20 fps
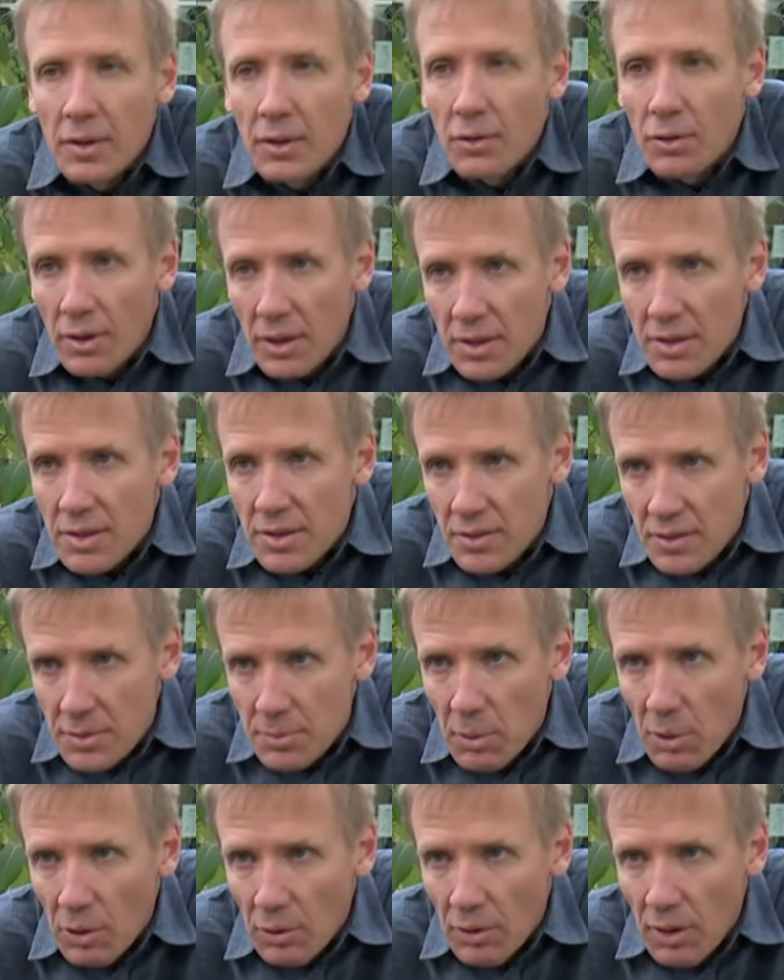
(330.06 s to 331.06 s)
Critics of this
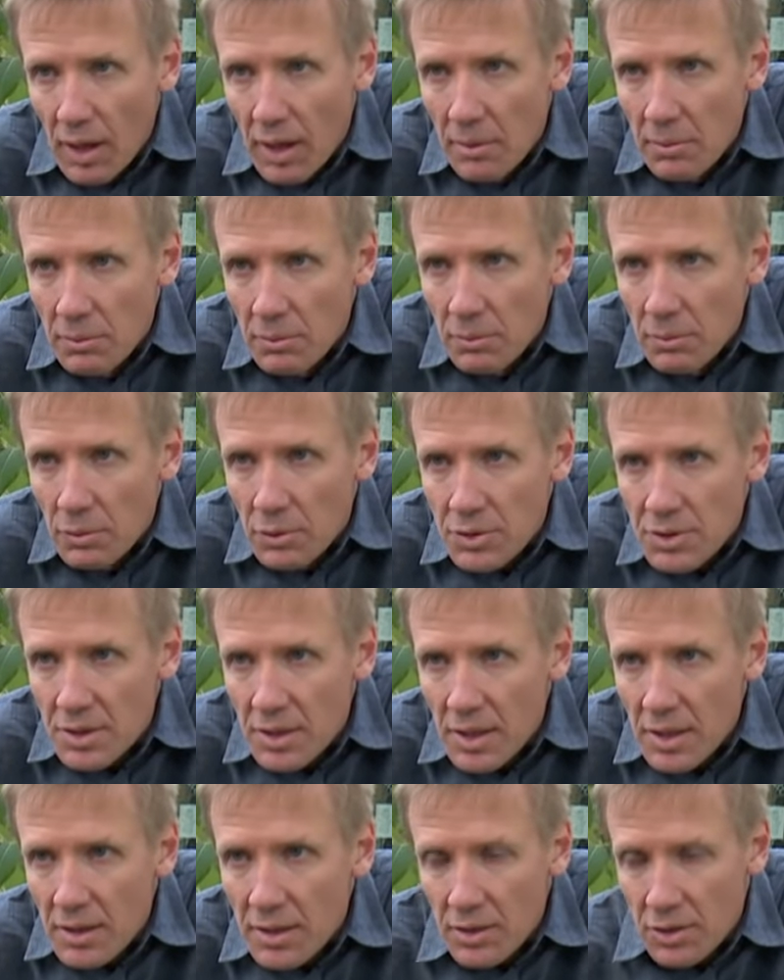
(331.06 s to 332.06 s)
program will
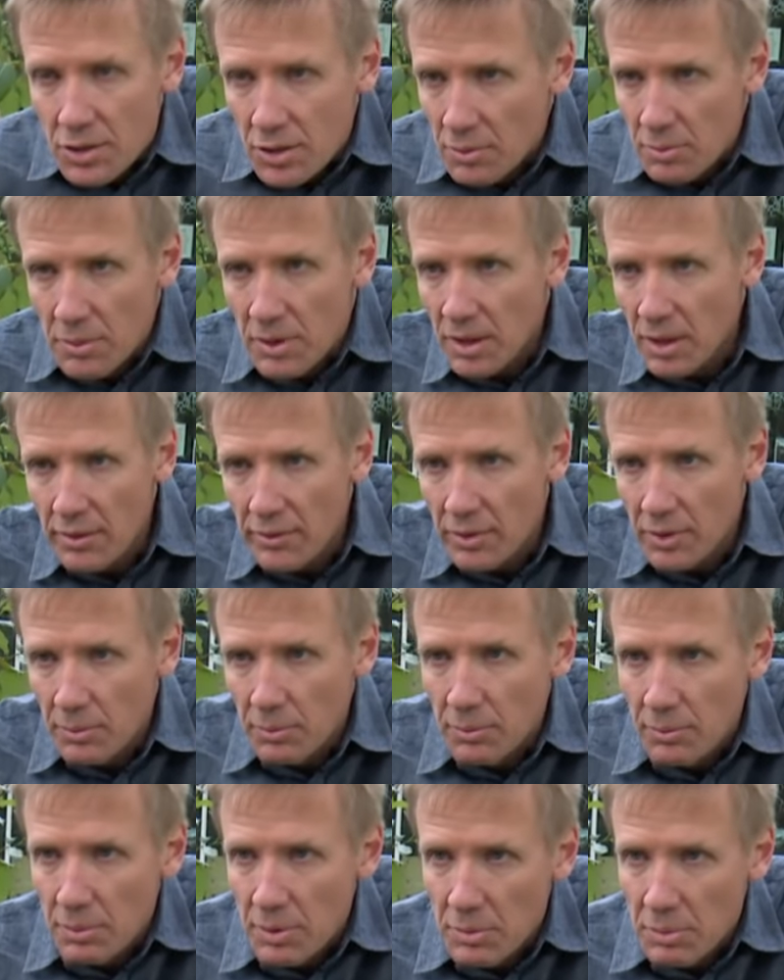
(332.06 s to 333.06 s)
say they shouldn't be
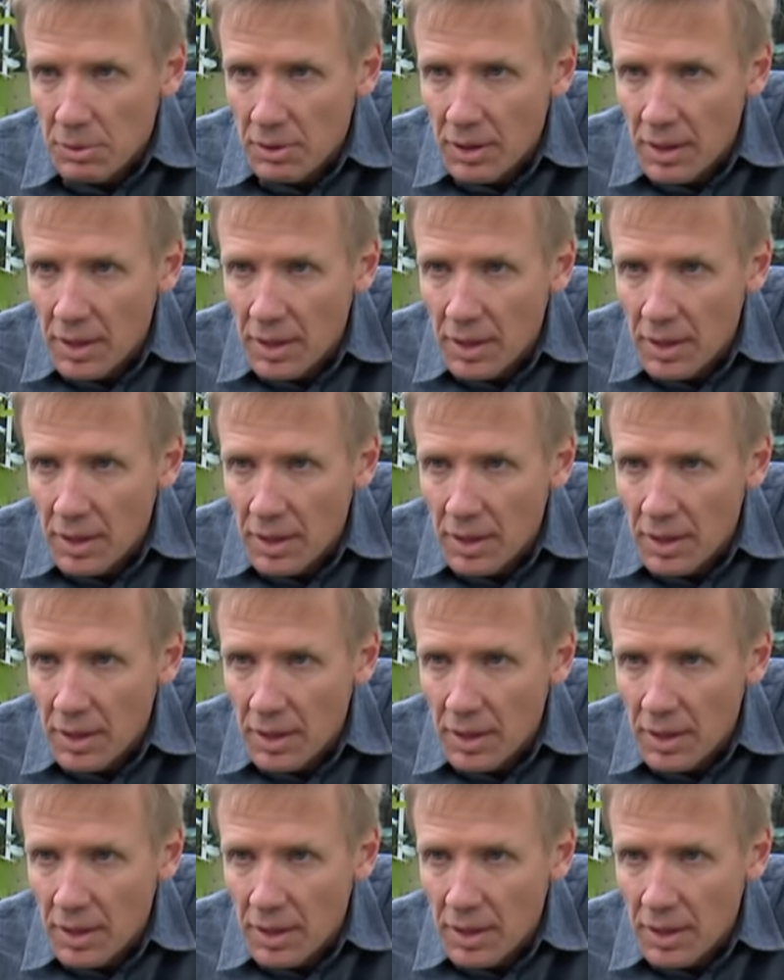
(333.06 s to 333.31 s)
giving people